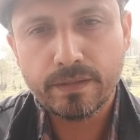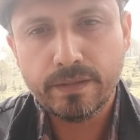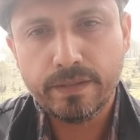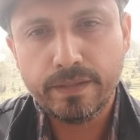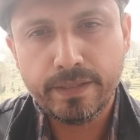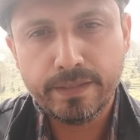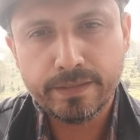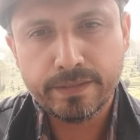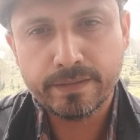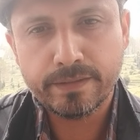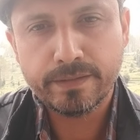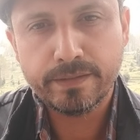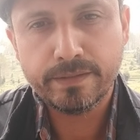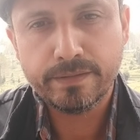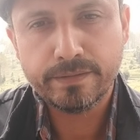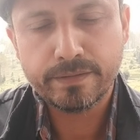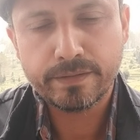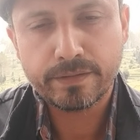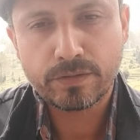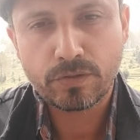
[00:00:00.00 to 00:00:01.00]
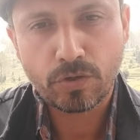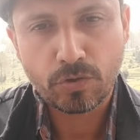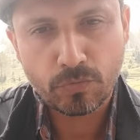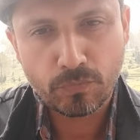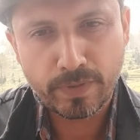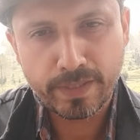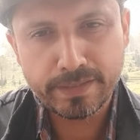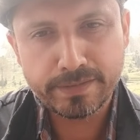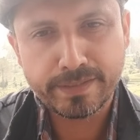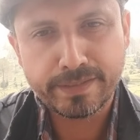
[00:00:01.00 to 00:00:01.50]
in a
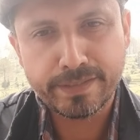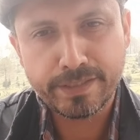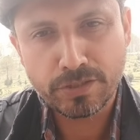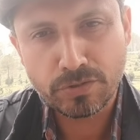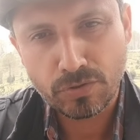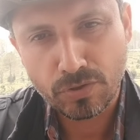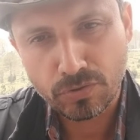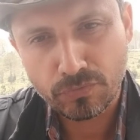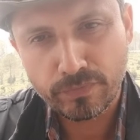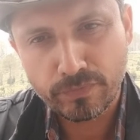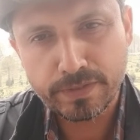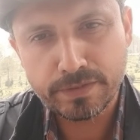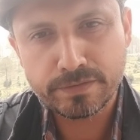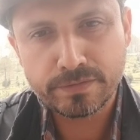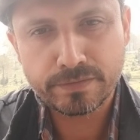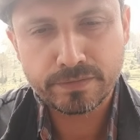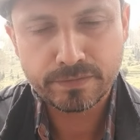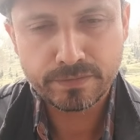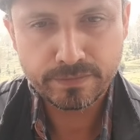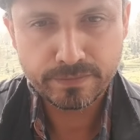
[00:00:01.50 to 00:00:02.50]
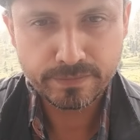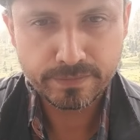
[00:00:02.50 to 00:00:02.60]
clockwise anti-clockwise